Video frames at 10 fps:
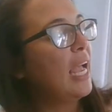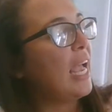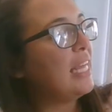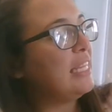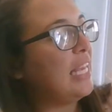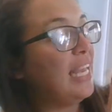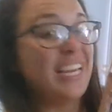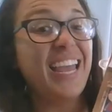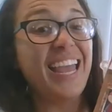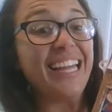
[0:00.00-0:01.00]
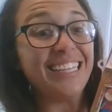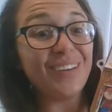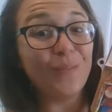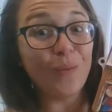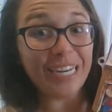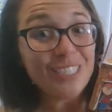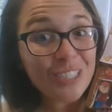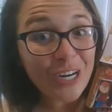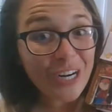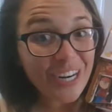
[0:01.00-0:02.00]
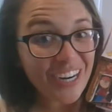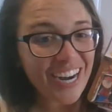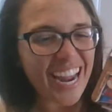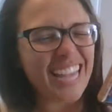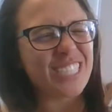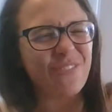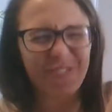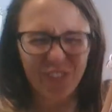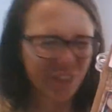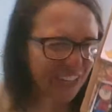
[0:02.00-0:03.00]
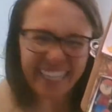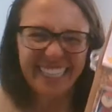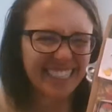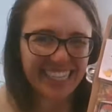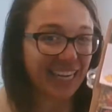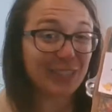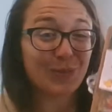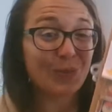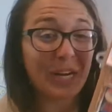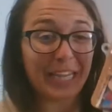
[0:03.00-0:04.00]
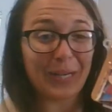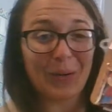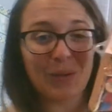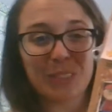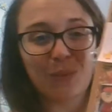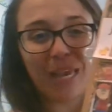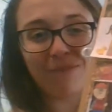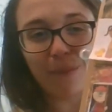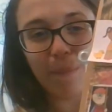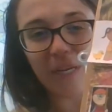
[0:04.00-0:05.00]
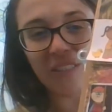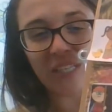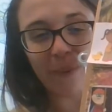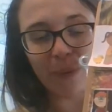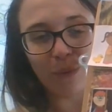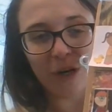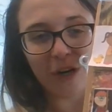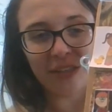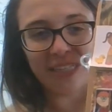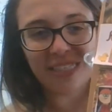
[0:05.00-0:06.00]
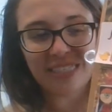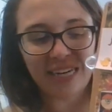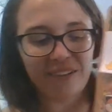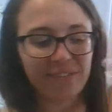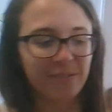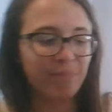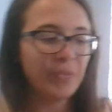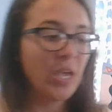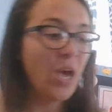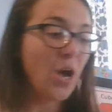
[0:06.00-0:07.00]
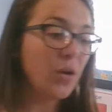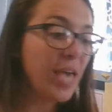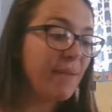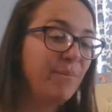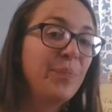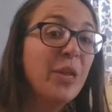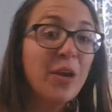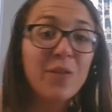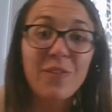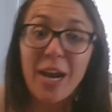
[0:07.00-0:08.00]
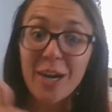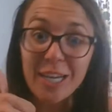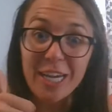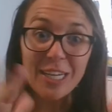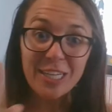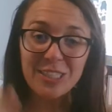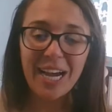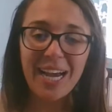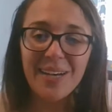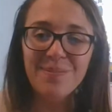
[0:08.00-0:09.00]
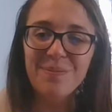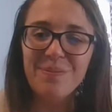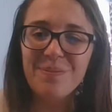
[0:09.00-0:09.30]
And then in the winter, it's freezing. It's really cold, so we have to bundle up and wear all this stuff. Okay, very good. Good job.